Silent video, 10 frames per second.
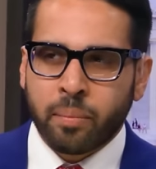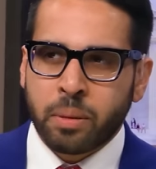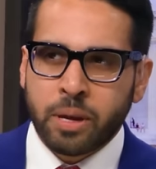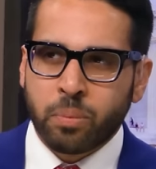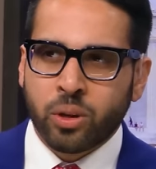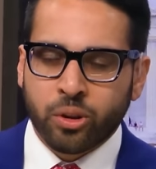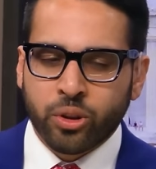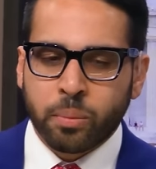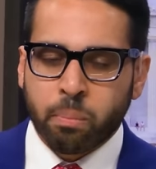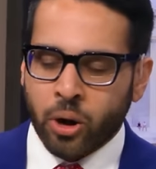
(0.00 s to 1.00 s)
I mean, people
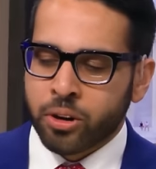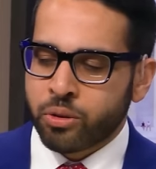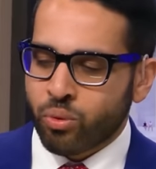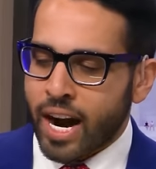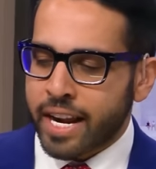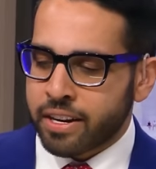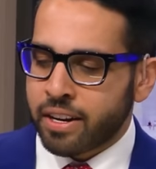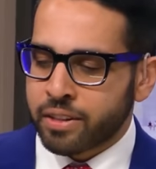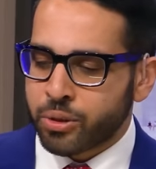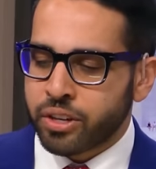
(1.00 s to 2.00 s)
literally burned,
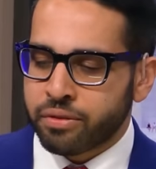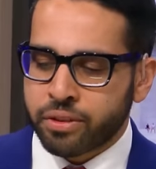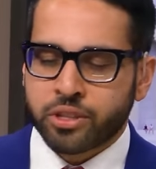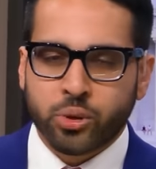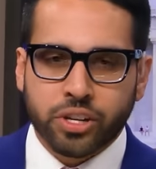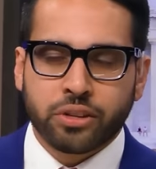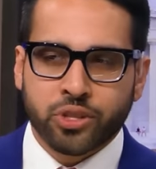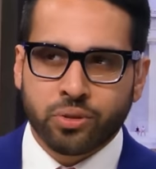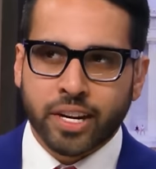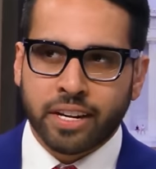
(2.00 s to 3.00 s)
rioted, and looted for two years
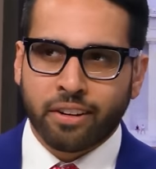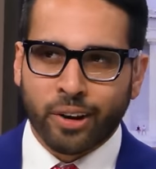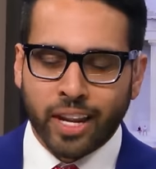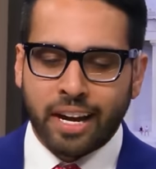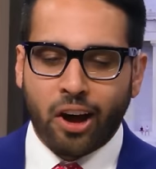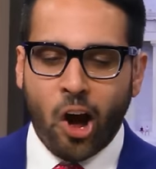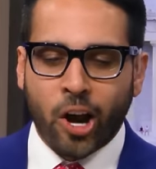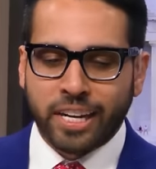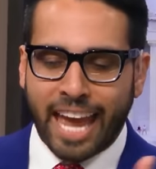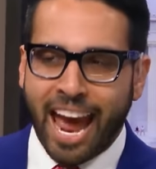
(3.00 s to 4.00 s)
straight, or like
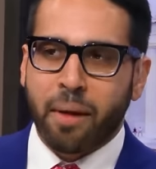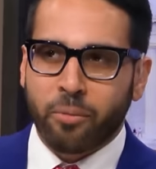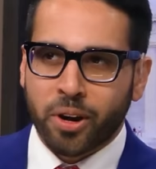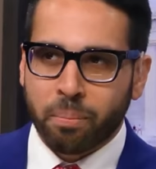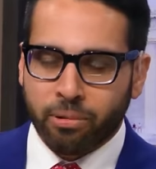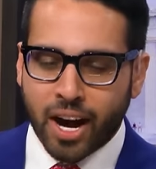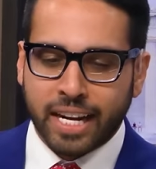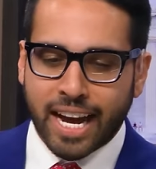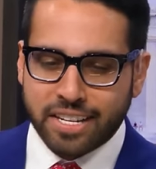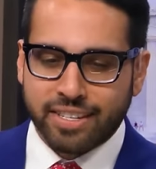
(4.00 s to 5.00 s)
on camera,
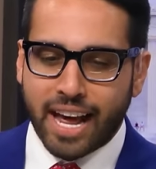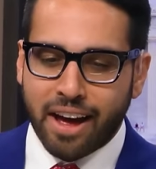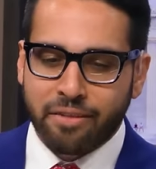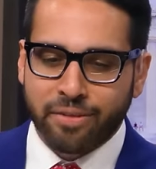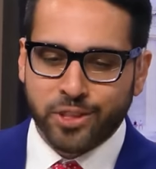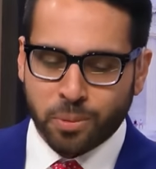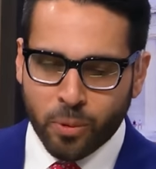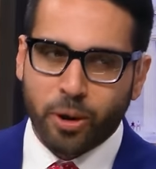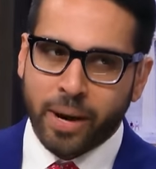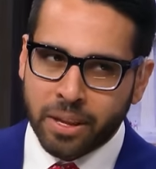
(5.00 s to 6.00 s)
broadcast live,
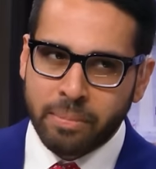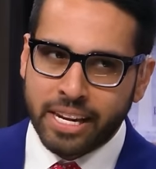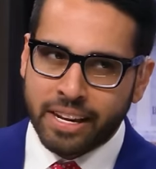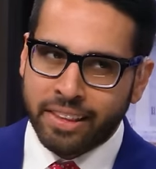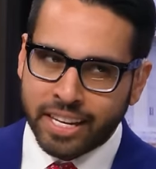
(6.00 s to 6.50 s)
supported by the media.